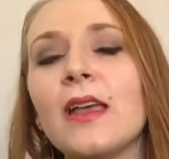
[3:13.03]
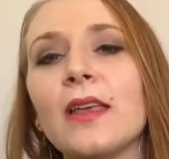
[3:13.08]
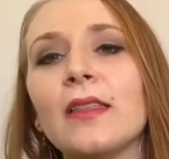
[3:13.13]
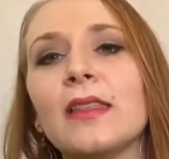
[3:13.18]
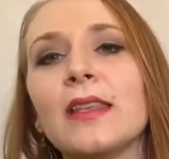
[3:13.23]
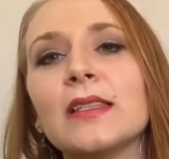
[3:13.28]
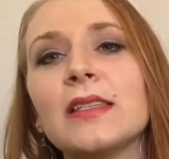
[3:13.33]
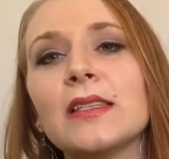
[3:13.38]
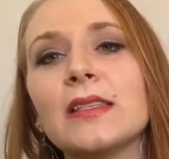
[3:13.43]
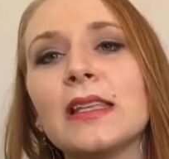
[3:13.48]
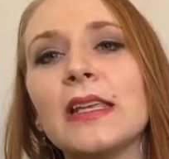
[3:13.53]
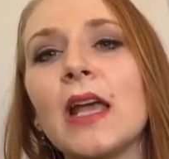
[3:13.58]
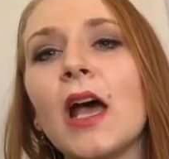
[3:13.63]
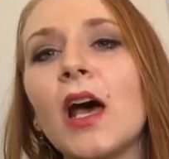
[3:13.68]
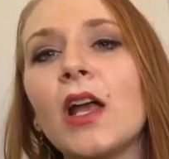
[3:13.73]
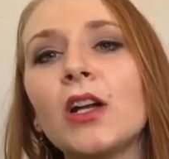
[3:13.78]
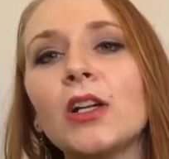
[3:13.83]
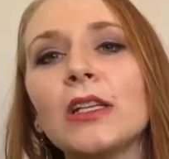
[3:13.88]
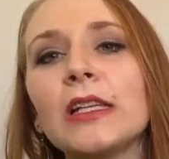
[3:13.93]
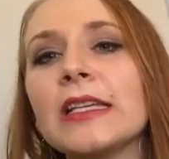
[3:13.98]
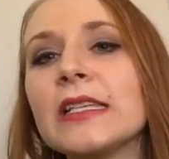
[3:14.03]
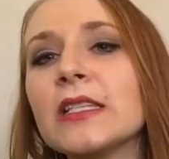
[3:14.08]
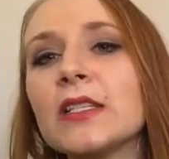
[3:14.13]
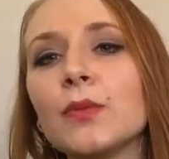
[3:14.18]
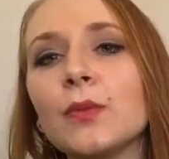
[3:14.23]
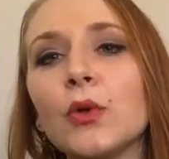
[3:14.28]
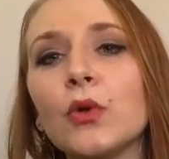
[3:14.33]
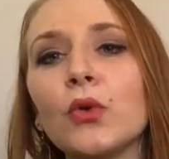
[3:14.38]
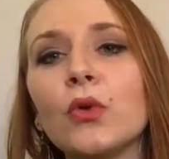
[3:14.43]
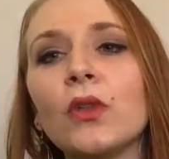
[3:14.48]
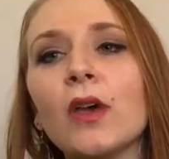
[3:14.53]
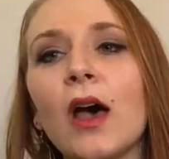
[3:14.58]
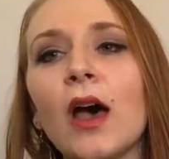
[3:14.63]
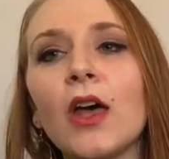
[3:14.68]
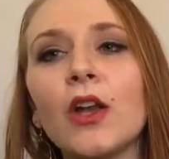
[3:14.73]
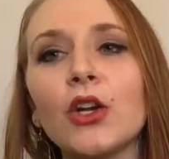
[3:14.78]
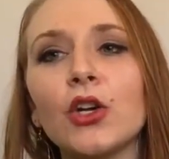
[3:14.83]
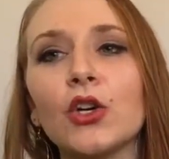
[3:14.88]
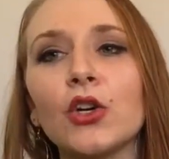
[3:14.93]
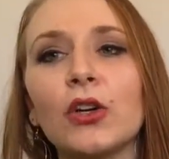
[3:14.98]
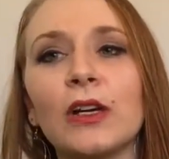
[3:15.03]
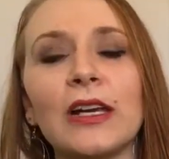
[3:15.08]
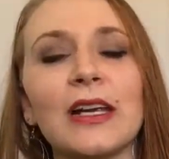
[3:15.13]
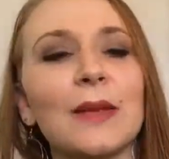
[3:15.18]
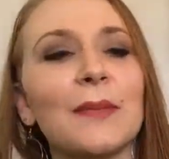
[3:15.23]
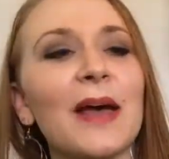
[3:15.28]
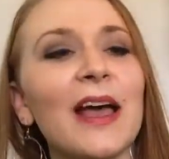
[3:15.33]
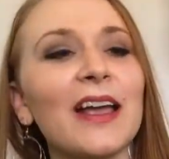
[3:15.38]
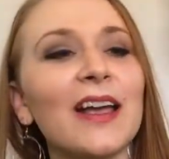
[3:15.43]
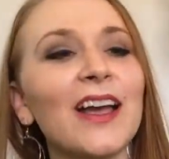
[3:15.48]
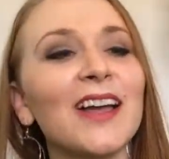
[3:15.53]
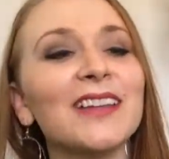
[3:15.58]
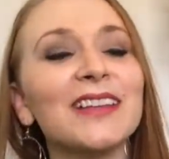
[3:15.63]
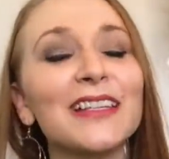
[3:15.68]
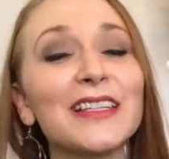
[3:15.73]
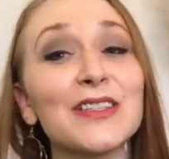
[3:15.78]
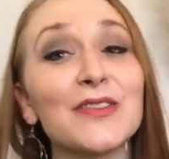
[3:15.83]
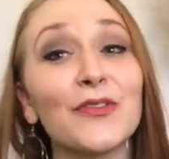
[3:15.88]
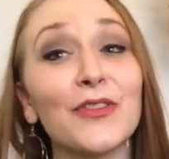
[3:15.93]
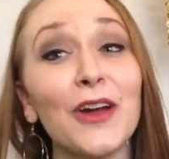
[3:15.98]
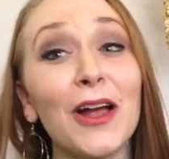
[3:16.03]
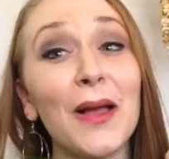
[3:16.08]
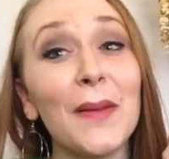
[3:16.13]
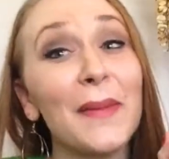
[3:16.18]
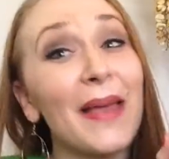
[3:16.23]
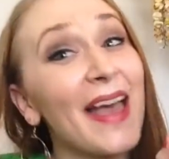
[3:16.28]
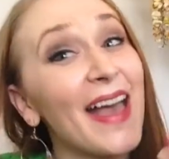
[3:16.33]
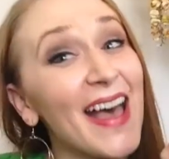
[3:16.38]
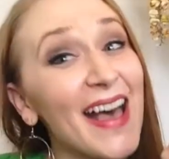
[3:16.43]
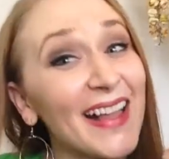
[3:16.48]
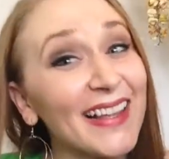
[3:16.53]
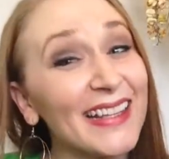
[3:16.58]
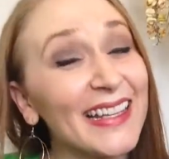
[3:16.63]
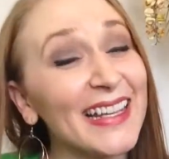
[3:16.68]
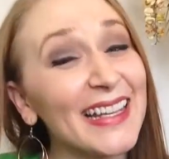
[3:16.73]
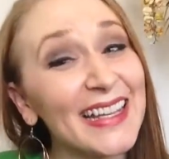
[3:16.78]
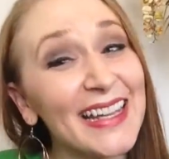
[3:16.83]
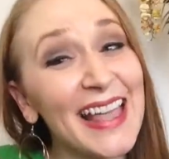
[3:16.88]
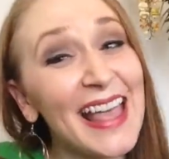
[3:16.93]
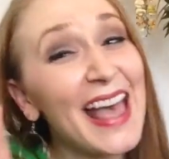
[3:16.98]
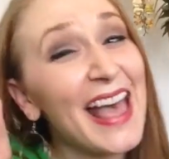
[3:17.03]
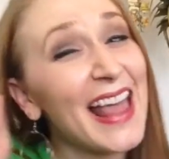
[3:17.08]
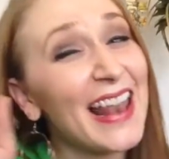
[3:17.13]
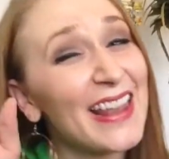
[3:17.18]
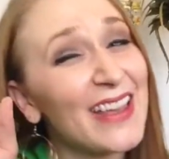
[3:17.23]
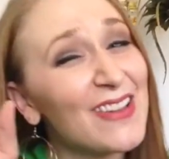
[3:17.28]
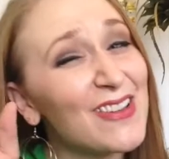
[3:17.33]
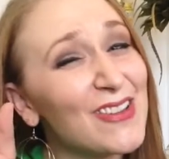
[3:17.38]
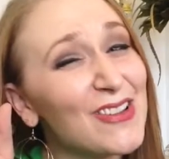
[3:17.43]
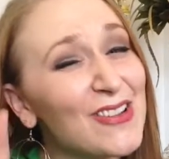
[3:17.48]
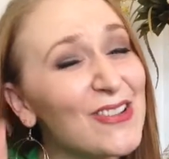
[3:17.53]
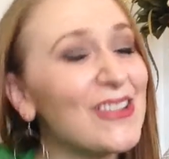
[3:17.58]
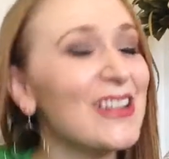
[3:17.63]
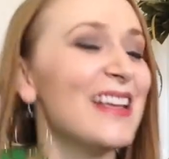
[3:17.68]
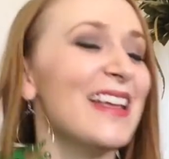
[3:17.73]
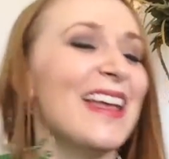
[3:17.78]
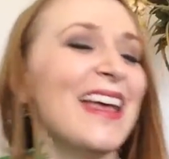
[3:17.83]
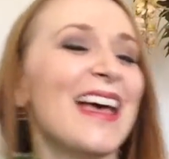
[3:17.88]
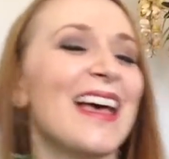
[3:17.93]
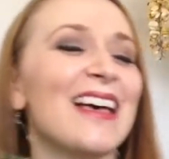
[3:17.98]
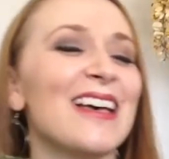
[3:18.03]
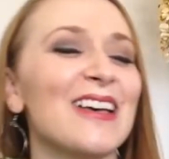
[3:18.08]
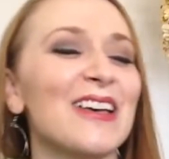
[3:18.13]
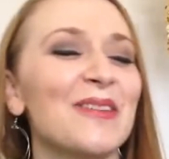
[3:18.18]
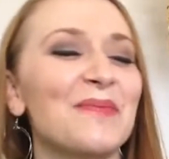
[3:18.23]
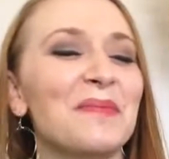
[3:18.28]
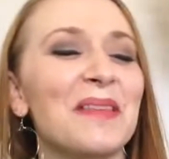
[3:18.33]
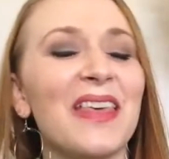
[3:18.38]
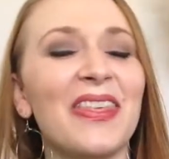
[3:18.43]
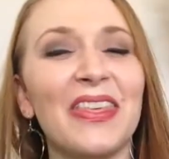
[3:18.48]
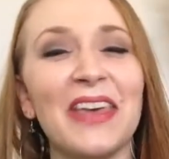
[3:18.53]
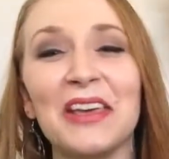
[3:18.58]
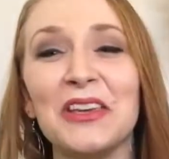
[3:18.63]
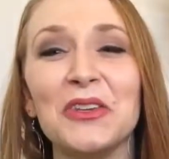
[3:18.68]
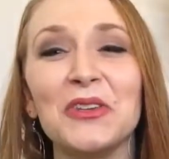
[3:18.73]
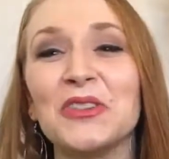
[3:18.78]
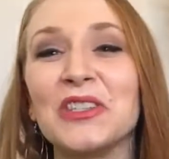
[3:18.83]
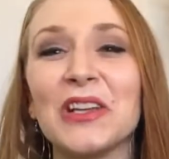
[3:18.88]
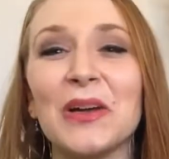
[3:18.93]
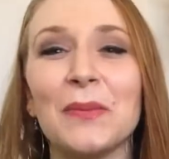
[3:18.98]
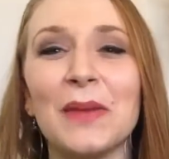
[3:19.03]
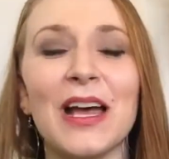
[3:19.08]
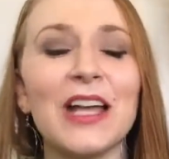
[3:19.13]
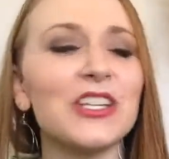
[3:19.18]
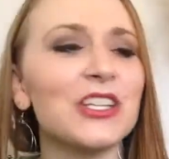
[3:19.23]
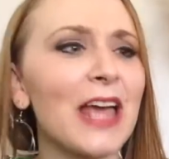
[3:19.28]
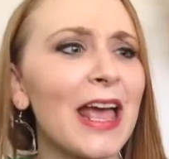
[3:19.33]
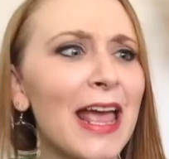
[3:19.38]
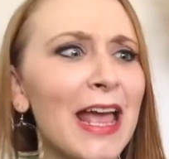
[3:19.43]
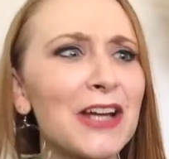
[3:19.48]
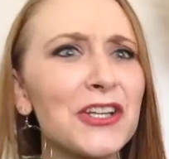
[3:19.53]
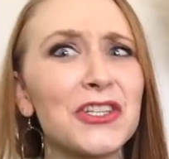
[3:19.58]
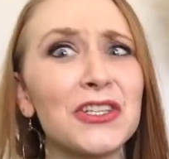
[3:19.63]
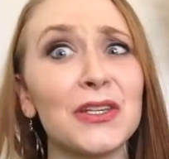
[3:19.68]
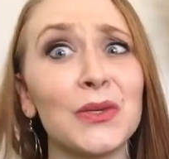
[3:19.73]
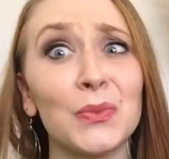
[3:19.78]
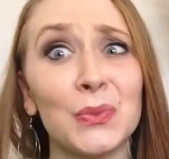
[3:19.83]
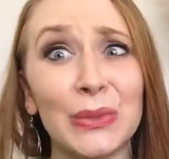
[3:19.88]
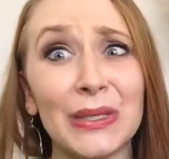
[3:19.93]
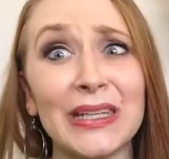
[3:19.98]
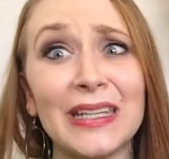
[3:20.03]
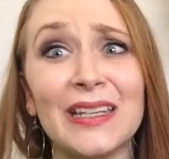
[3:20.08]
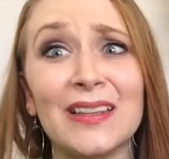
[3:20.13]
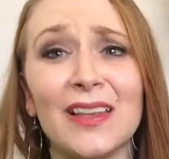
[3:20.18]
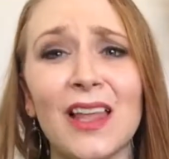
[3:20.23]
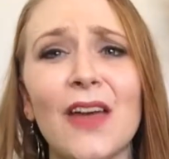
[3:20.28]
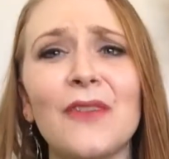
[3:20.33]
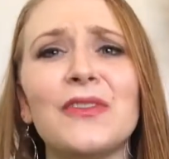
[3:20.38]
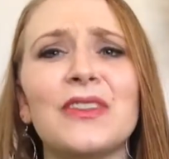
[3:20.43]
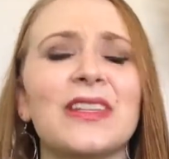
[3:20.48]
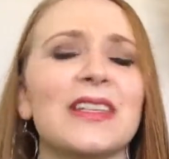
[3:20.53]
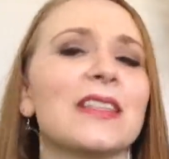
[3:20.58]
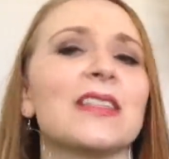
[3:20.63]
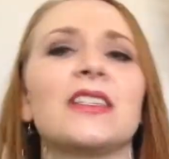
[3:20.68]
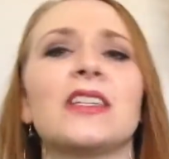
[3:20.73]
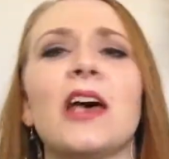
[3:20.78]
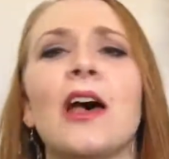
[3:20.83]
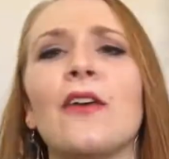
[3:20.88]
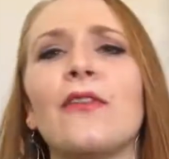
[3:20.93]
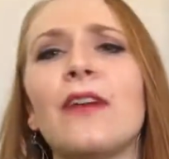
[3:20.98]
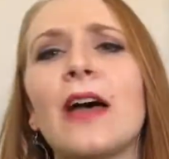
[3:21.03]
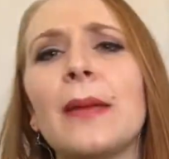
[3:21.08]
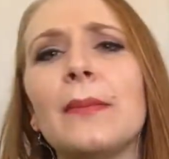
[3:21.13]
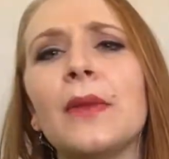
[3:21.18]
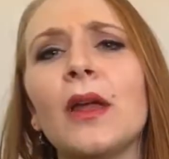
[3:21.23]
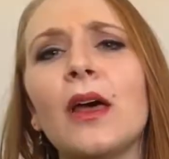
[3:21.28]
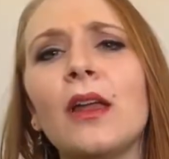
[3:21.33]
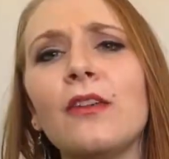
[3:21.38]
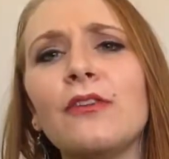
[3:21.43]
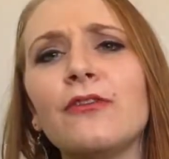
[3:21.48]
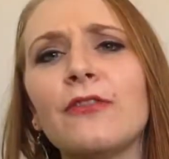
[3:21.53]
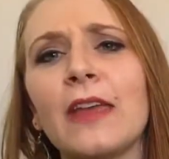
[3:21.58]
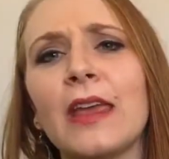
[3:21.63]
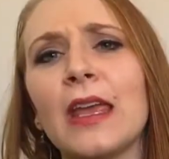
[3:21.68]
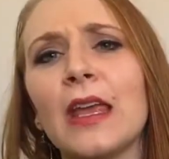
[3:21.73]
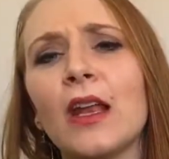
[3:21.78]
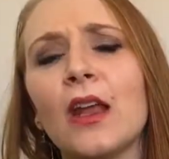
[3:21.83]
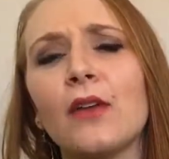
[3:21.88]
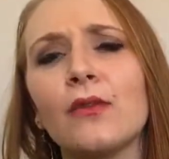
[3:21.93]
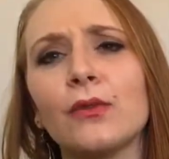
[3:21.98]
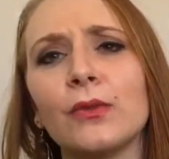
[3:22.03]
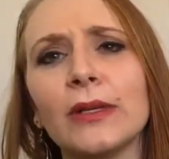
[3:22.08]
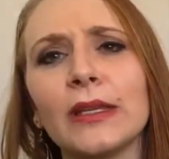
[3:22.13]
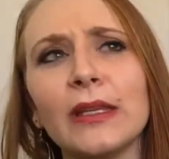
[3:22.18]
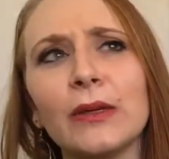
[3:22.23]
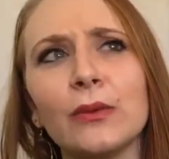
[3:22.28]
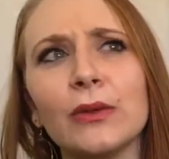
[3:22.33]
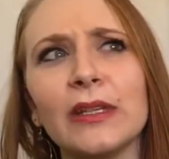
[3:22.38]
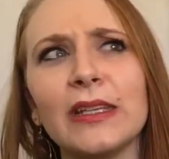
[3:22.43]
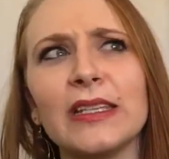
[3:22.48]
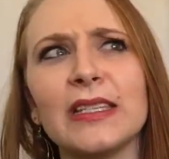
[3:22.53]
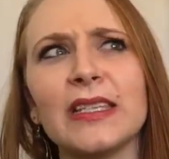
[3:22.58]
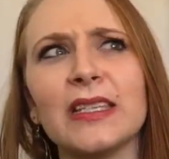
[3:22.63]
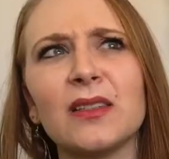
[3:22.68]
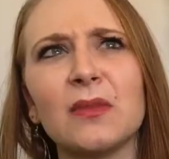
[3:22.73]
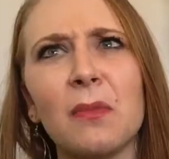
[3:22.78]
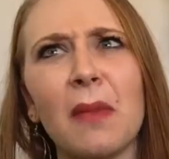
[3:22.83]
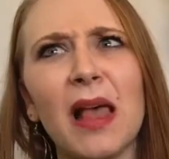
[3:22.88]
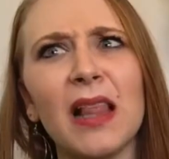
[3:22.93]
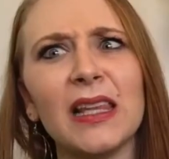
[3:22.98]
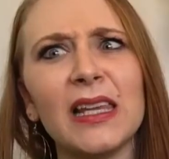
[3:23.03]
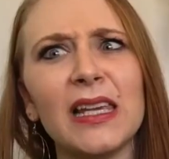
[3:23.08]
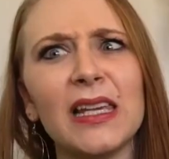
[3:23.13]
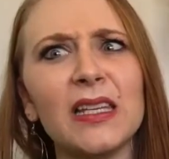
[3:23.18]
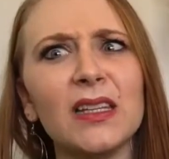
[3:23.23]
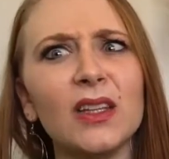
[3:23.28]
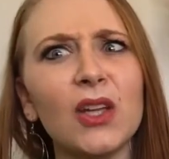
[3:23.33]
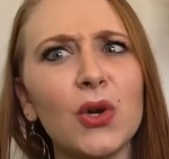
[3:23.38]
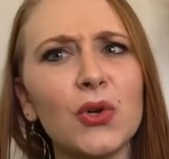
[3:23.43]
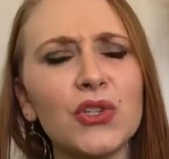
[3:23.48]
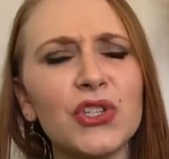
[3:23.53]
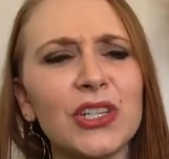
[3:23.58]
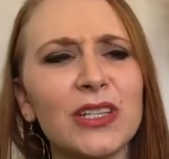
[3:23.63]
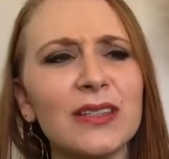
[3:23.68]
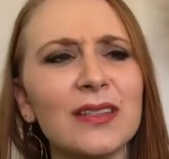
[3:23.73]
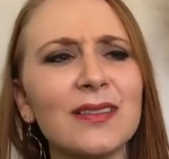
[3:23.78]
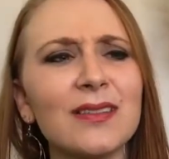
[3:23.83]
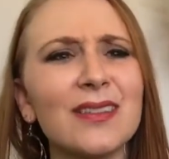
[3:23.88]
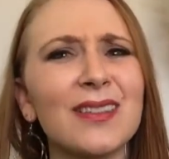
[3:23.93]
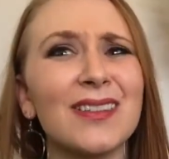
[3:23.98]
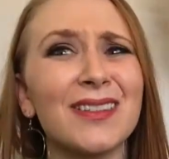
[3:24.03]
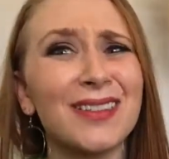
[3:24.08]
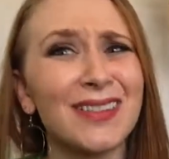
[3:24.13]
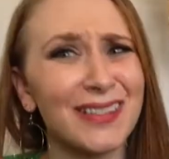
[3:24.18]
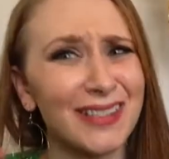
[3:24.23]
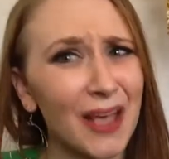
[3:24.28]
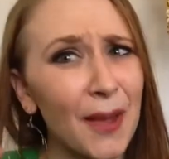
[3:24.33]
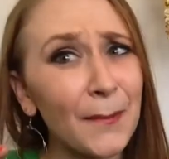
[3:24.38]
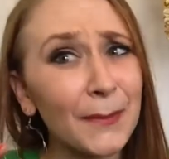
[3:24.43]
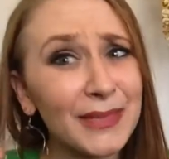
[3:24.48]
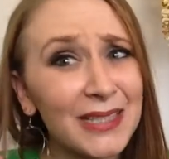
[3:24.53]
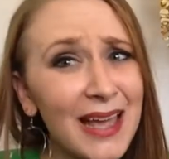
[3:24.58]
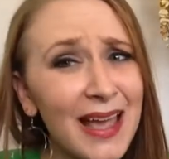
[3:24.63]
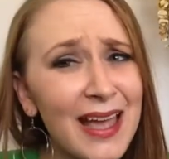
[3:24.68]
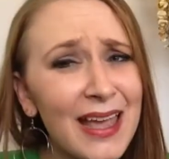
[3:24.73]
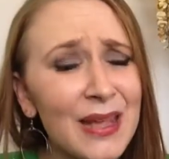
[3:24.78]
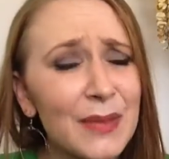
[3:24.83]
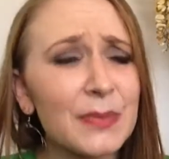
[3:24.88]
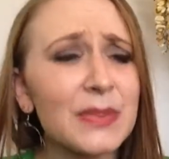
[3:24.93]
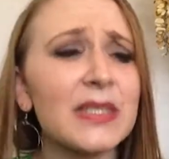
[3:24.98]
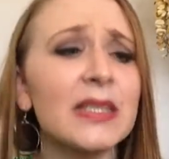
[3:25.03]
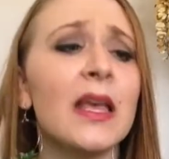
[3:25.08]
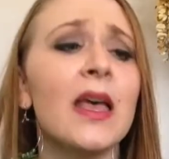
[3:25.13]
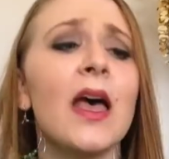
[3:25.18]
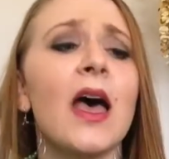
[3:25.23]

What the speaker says: This is the Utterly Smooth Utter Cream. I got this from Allie. Hello! Thank you so much. I actually really love this stuff. I'm not a fan of really, really smelly lotions sometimes.